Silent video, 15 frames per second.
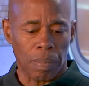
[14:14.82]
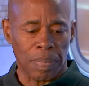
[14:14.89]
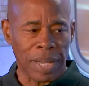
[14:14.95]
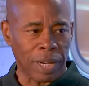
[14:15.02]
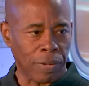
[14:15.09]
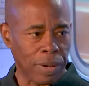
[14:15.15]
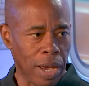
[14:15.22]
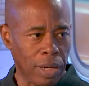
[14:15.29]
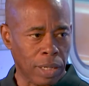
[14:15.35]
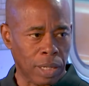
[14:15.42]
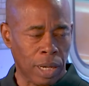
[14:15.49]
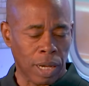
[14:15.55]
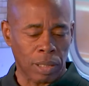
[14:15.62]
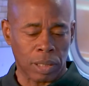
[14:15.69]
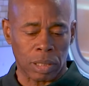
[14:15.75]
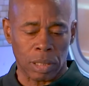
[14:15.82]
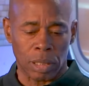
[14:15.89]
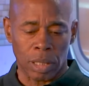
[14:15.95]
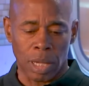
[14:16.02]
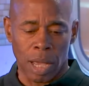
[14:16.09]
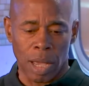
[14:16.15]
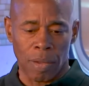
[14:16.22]
pancreatic
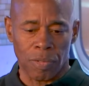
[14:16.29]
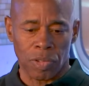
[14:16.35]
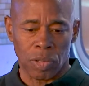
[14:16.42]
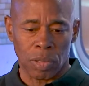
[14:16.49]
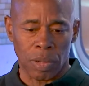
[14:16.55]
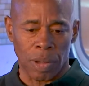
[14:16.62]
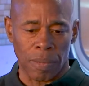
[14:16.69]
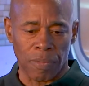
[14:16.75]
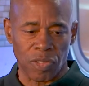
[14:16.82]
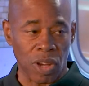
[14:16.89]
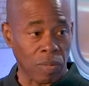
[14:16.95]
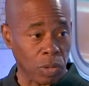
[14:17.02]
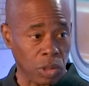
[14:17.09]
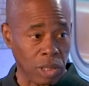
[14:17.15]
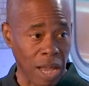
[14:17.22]
cancer. I have several